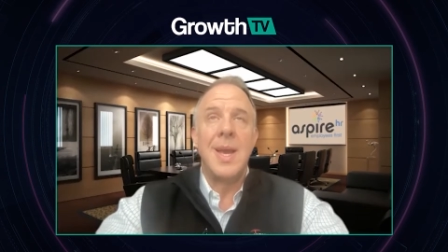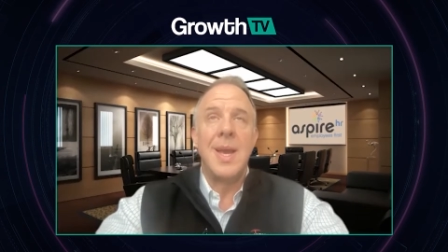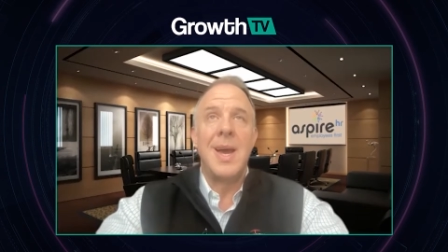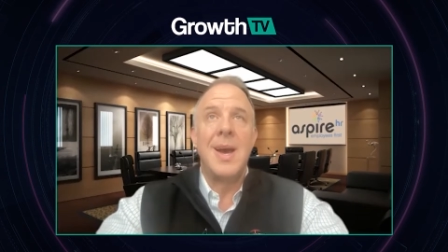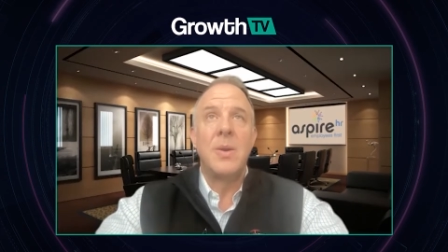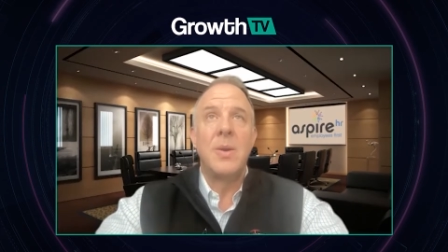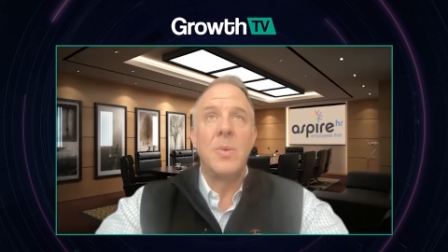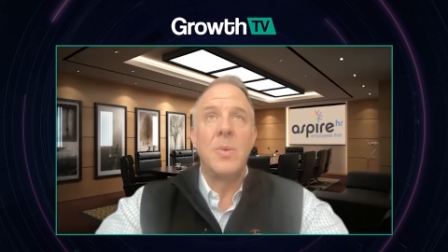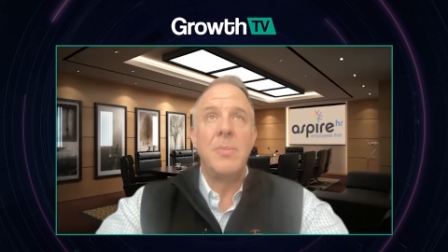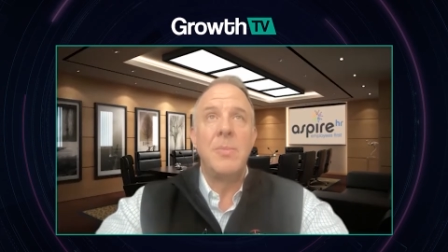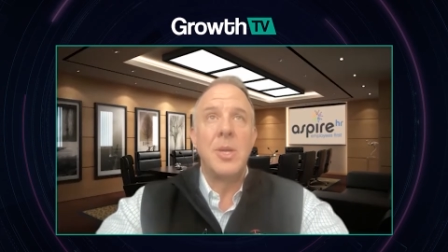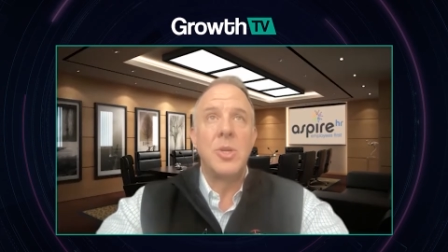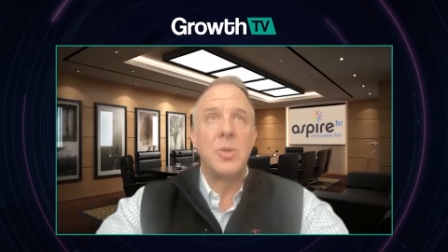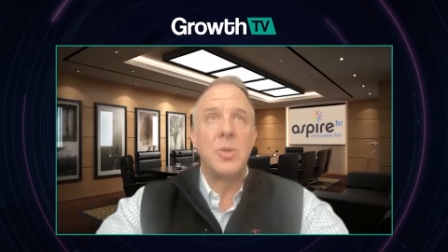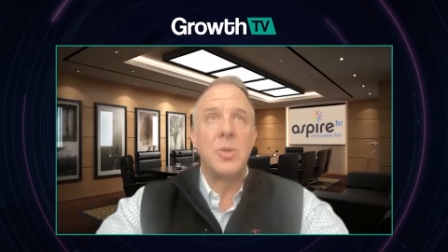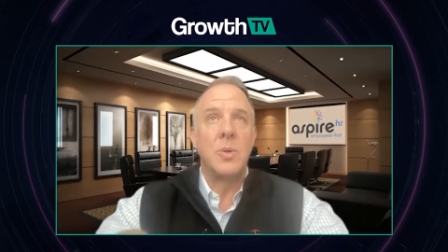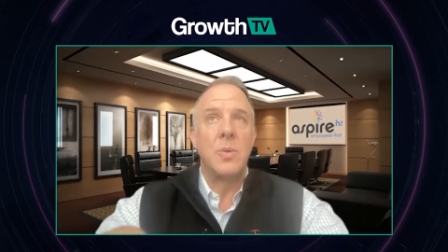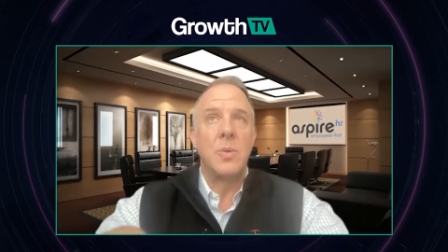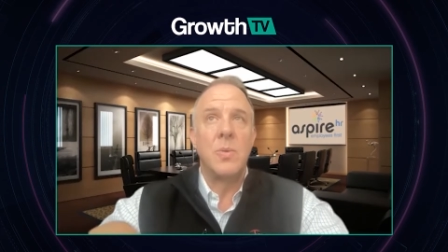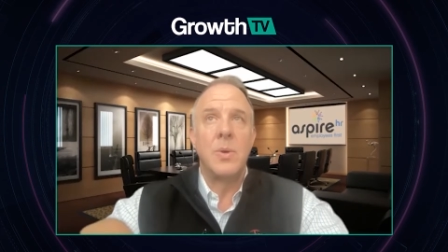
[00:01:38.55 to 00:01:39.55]
how do we make
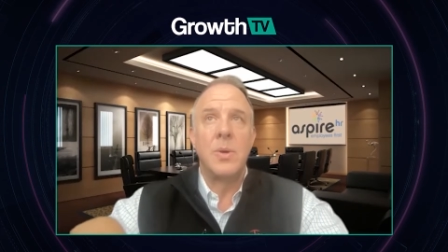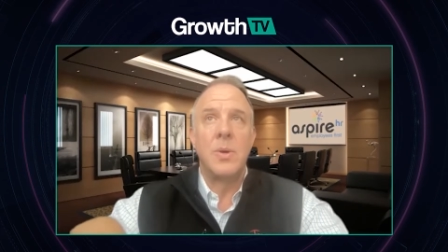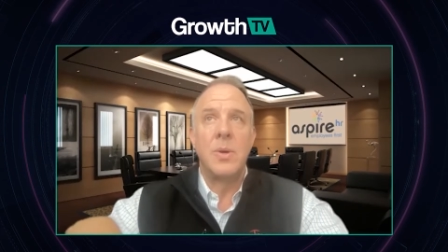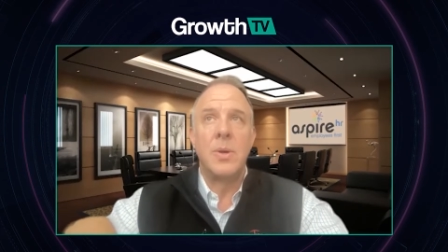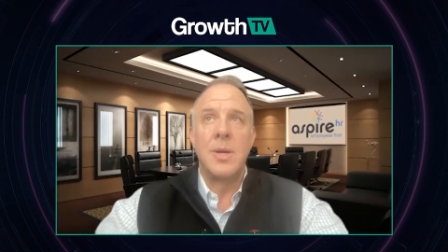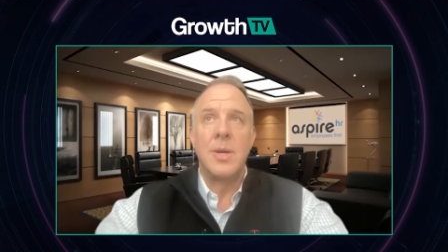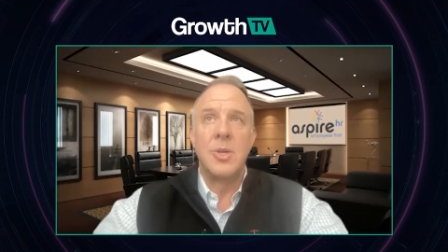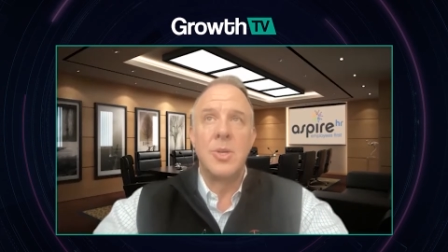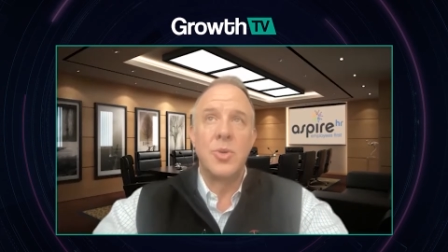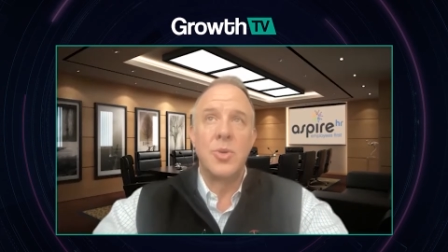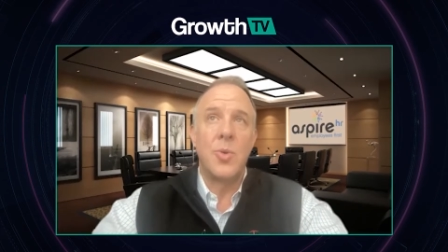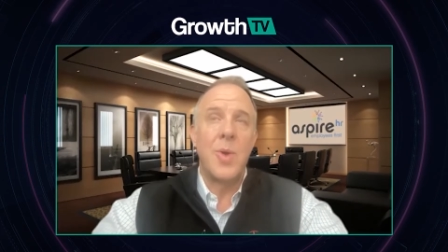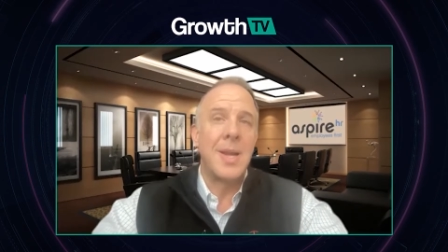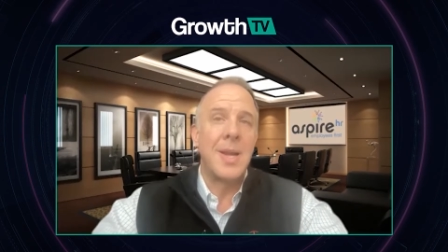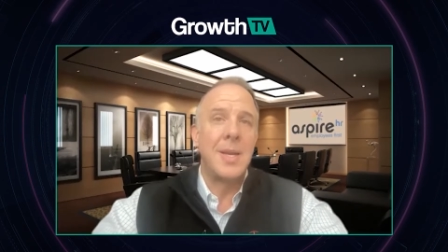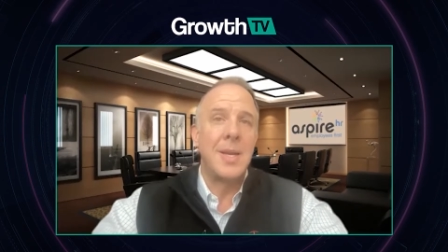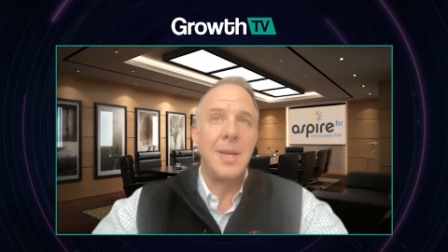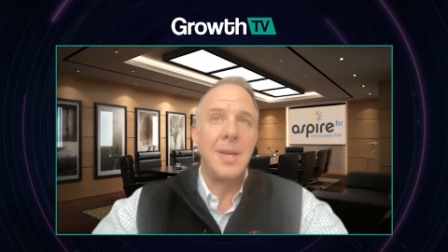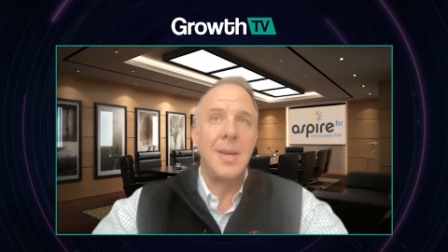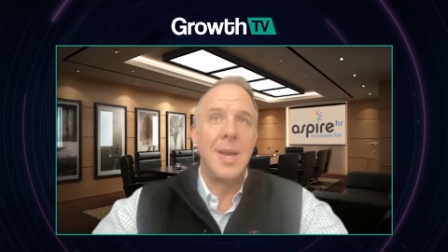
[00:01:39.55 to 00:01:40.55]
sure we're
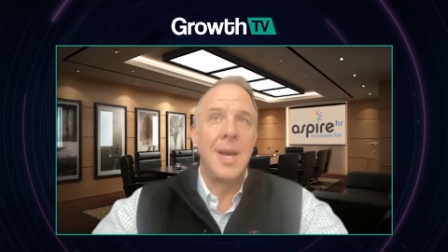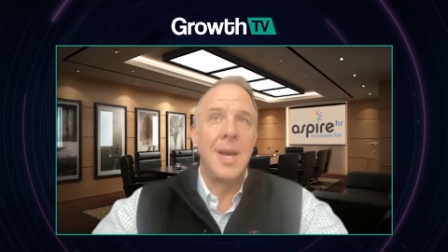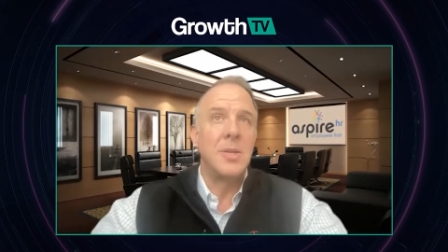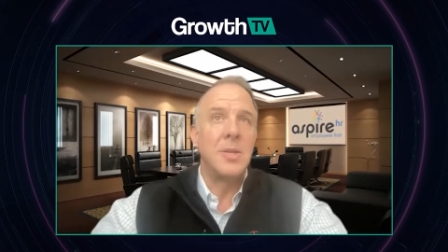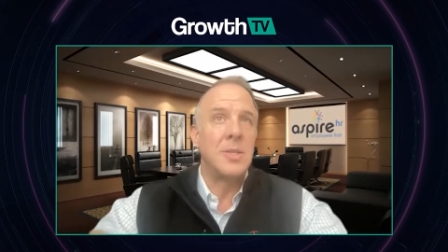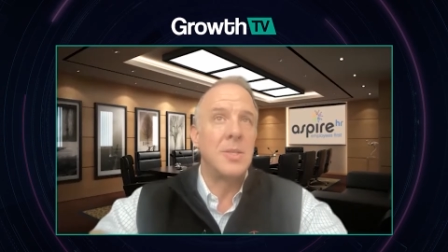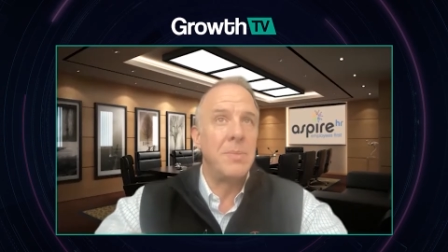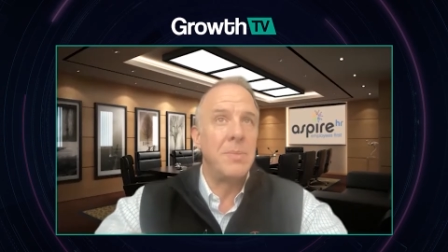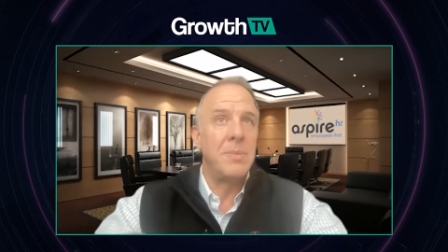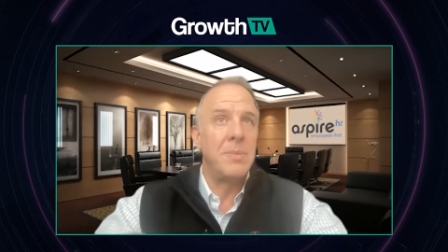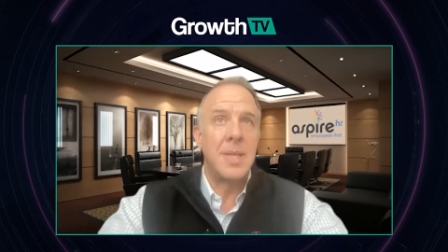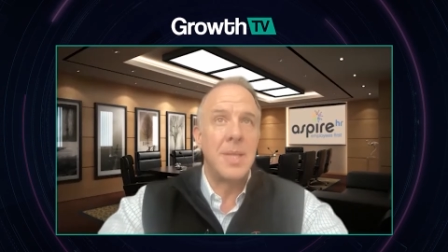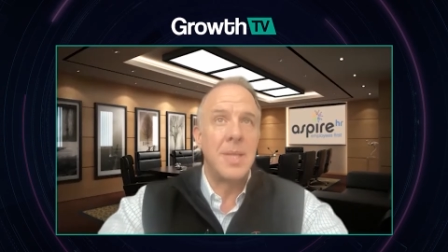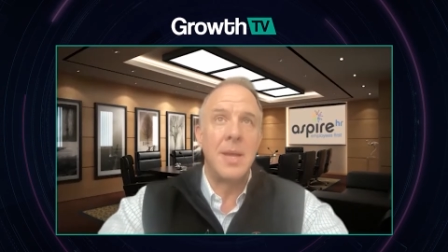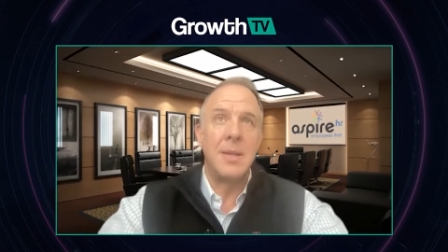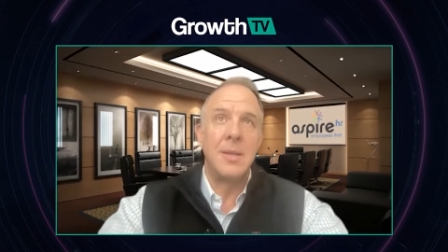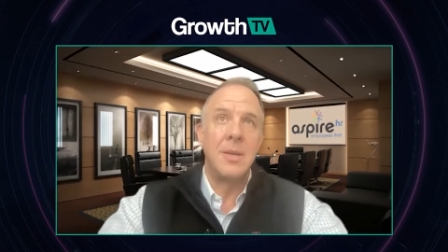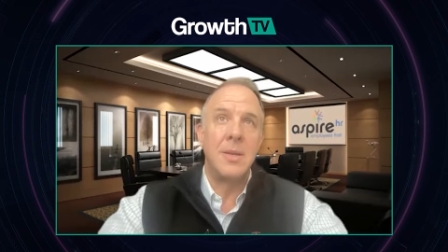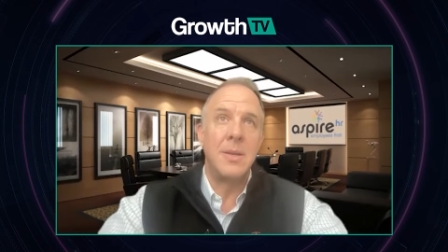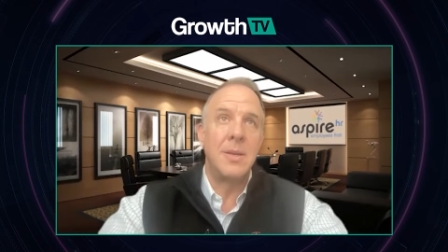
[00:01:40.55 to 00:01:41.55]
attracting not just the best
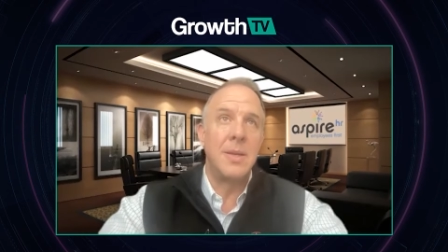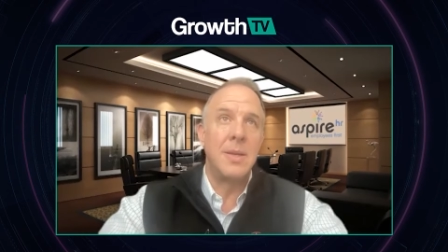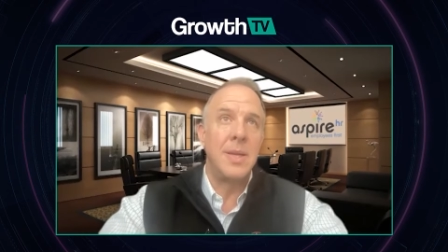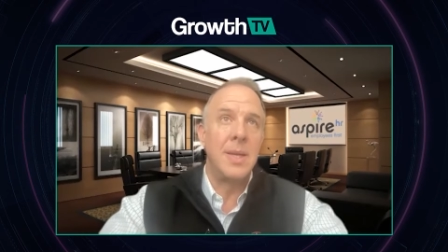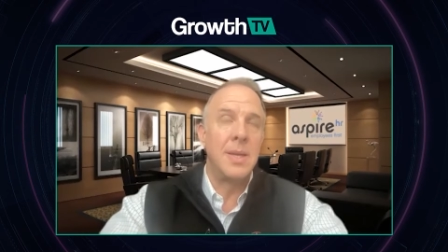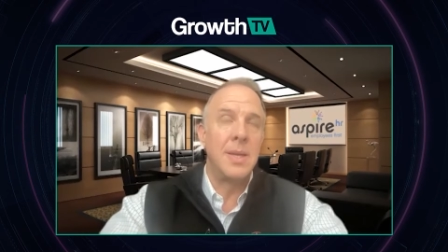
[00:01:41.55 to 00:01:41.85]
talent